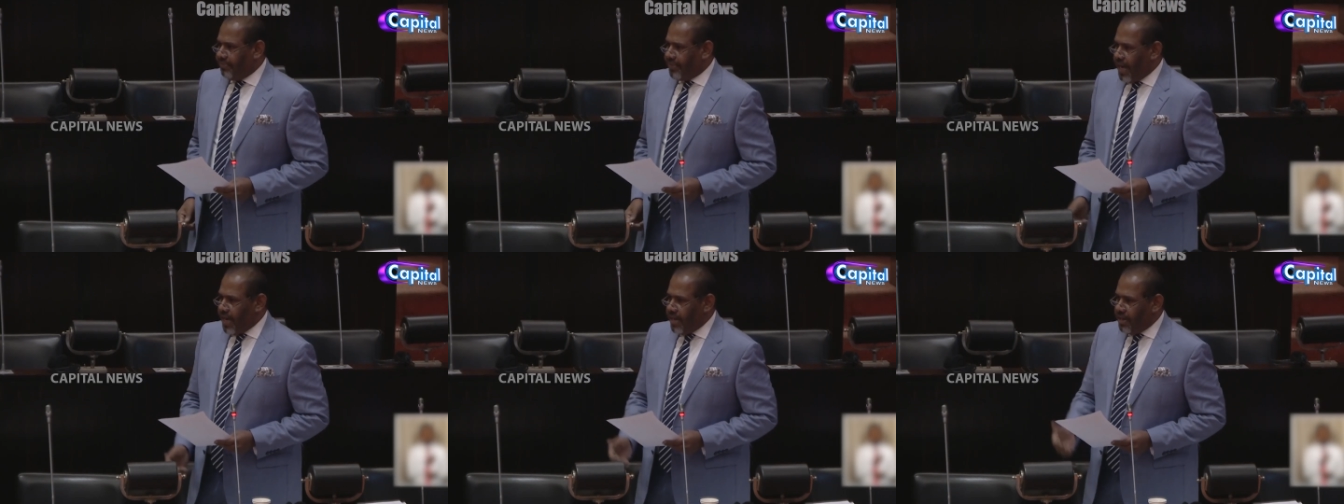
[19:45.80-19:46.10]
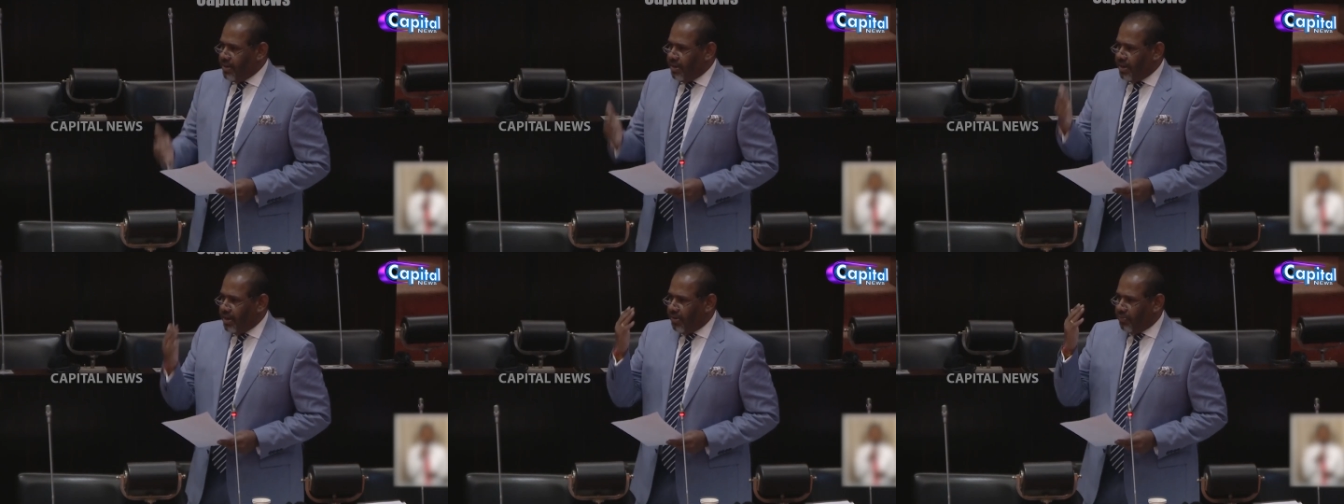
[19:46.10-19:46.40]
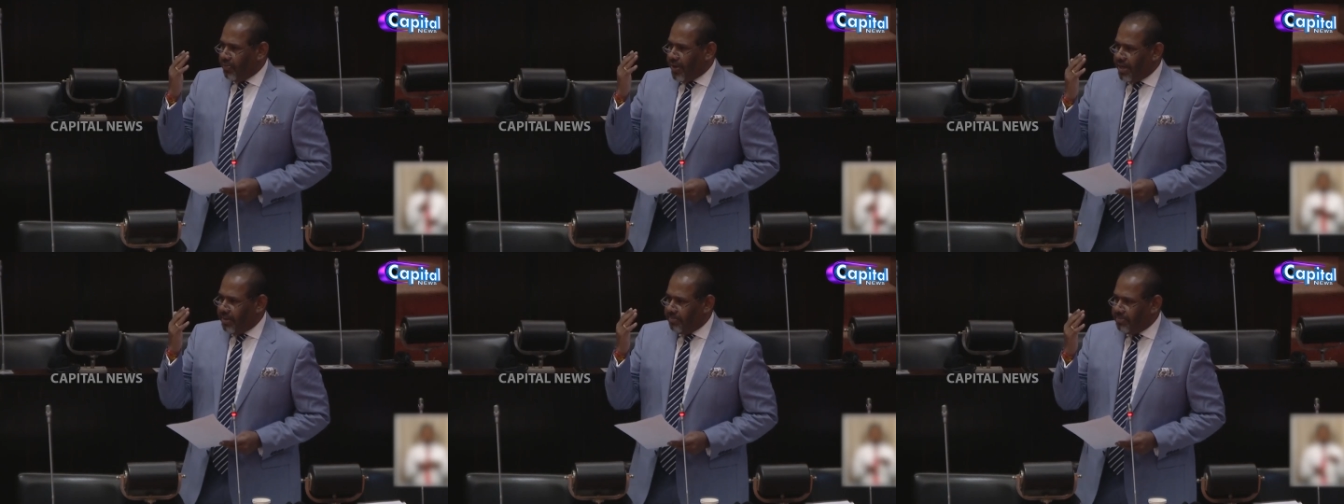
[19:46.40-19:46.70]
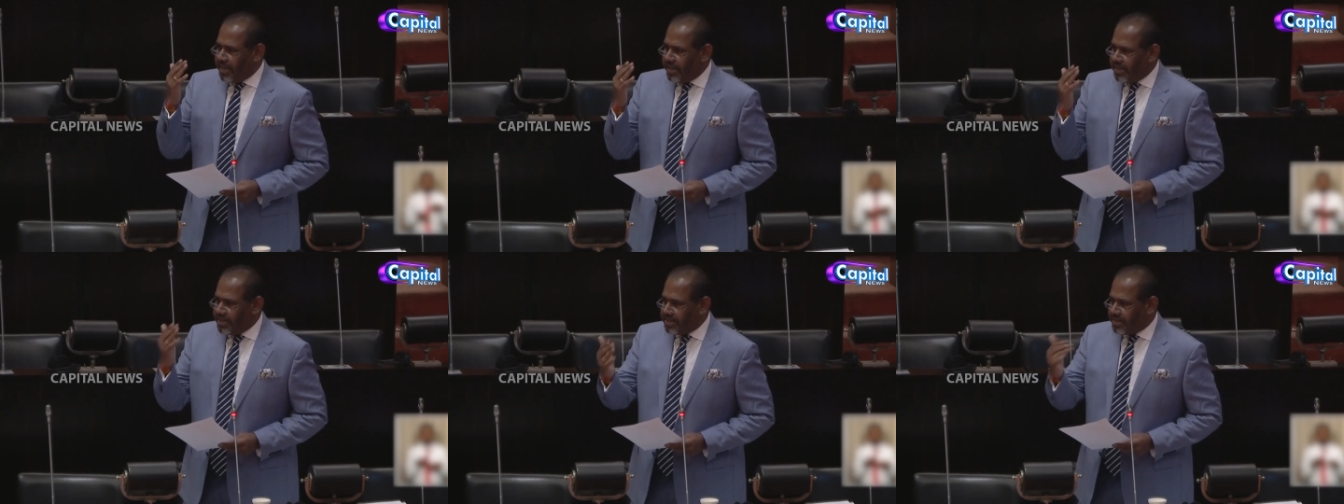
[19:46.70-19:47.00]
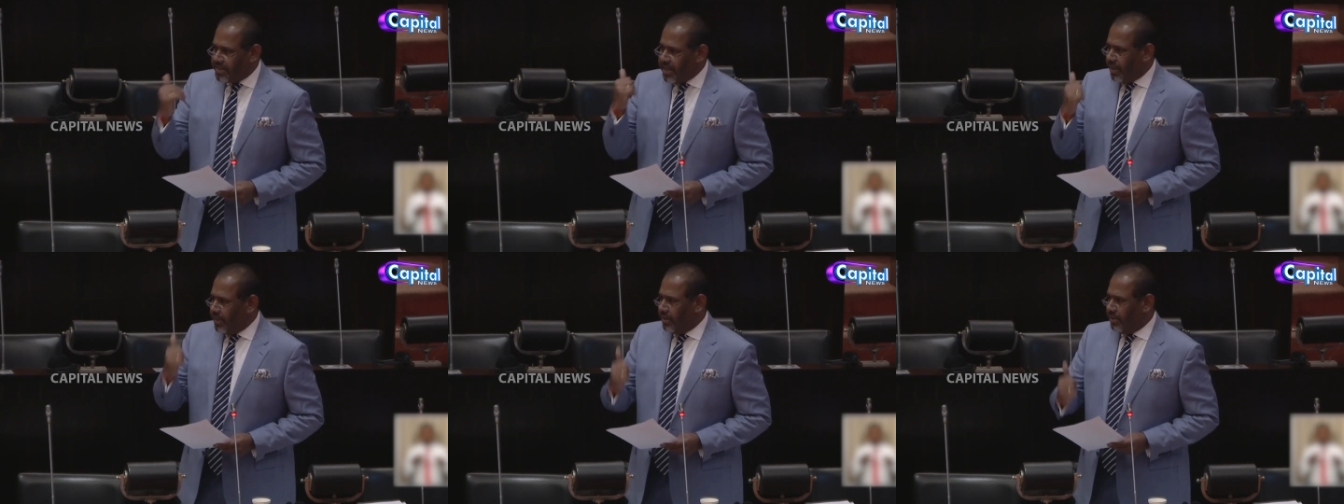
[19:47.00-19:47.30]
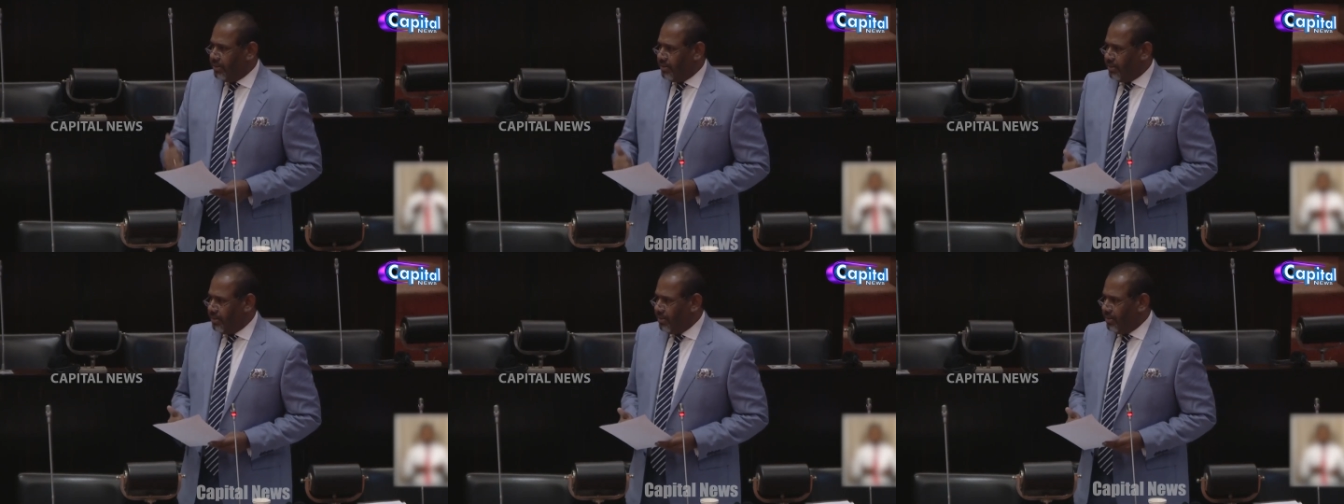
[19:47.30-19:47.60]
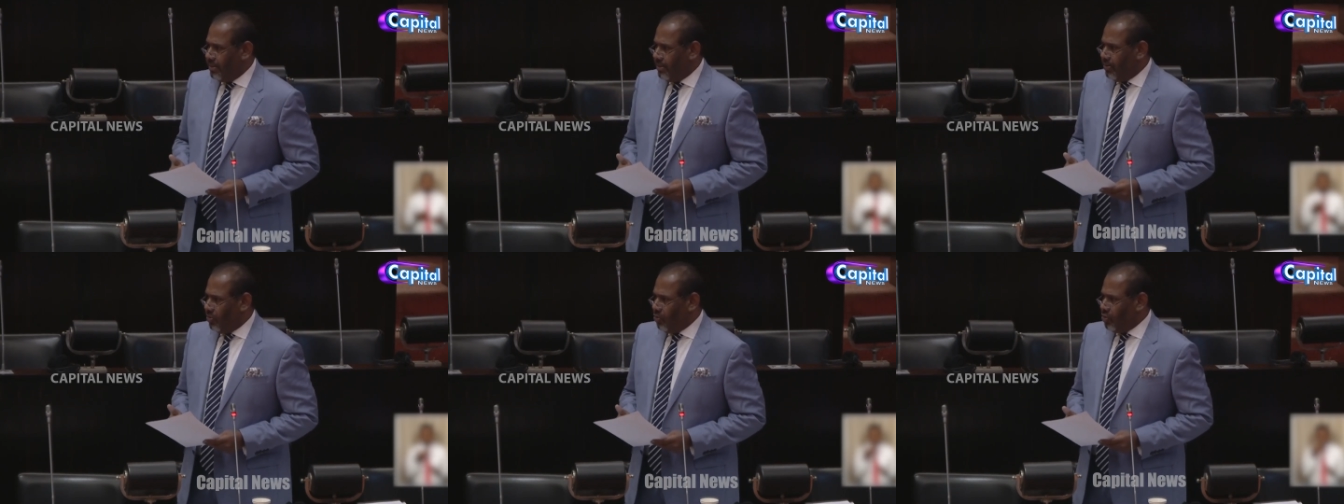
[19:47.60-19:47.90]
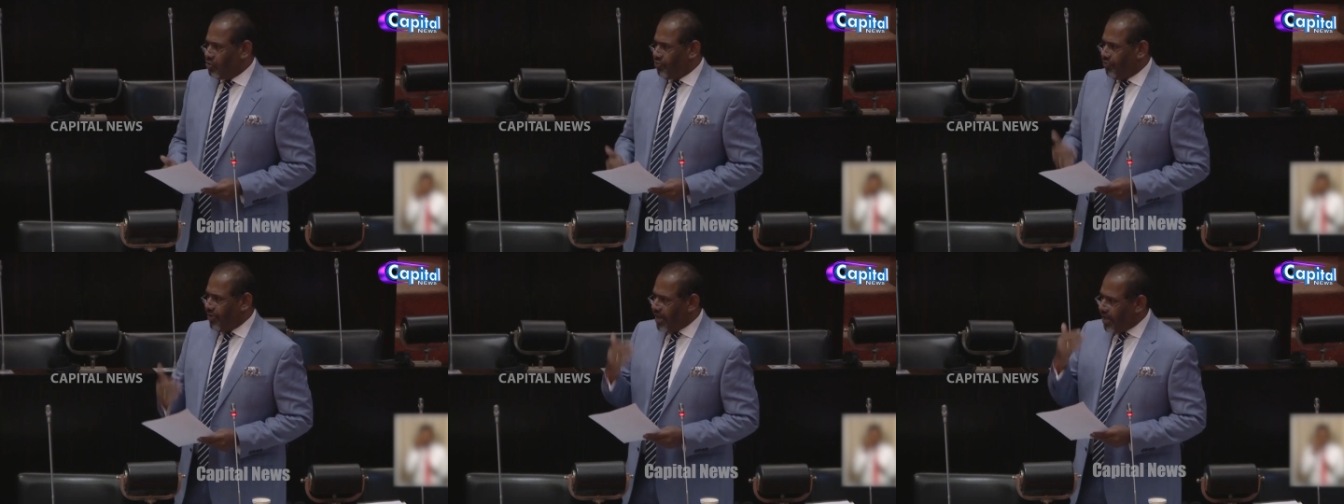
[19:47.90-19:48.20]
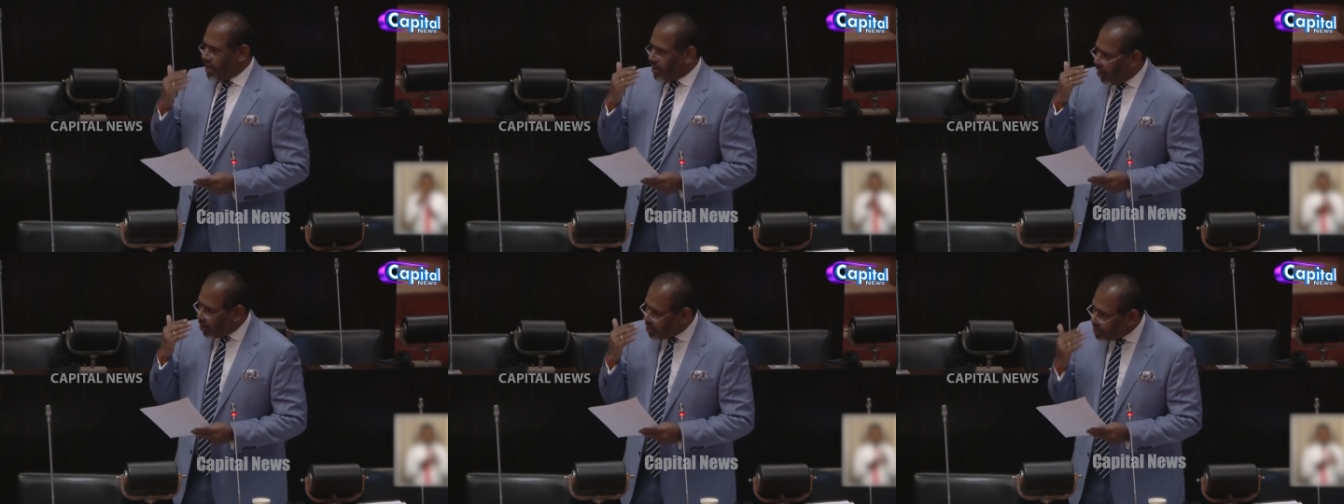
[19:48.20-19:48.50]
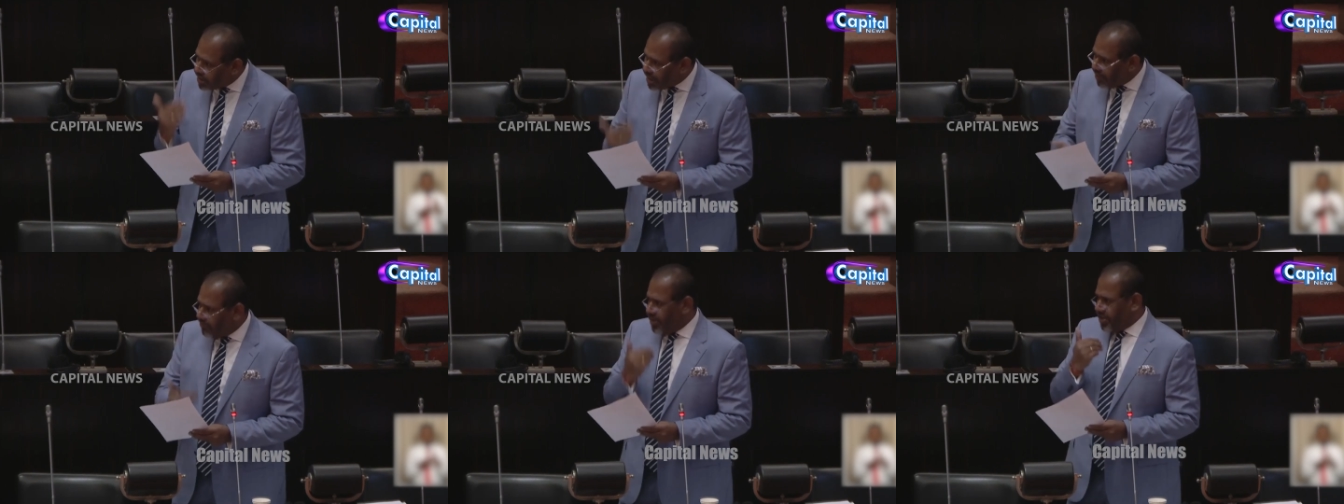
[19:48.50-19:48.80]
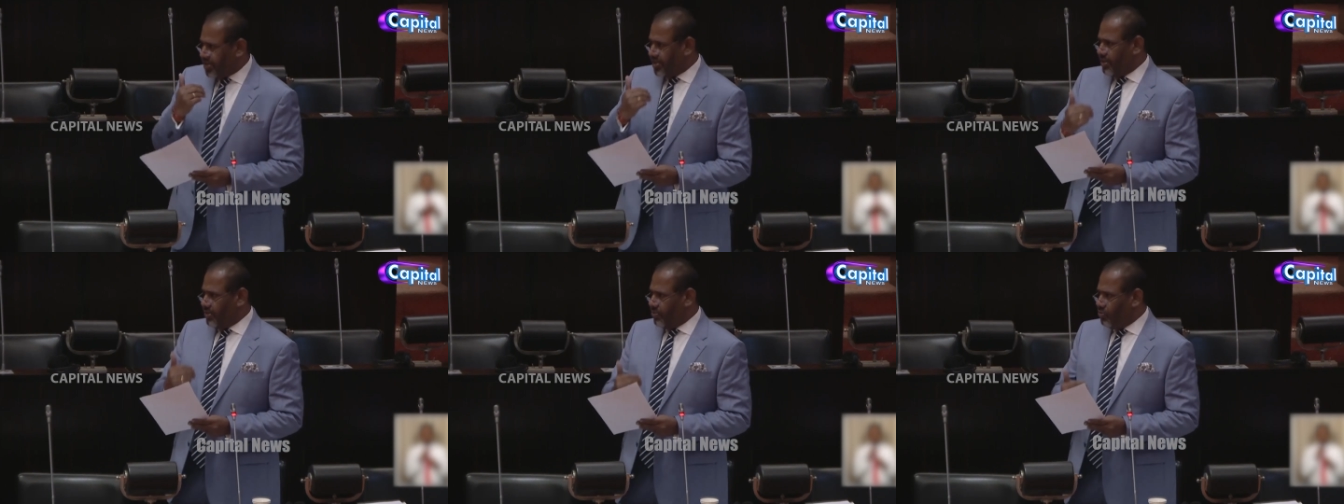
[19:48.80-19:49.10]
then when a minister who's very controversial,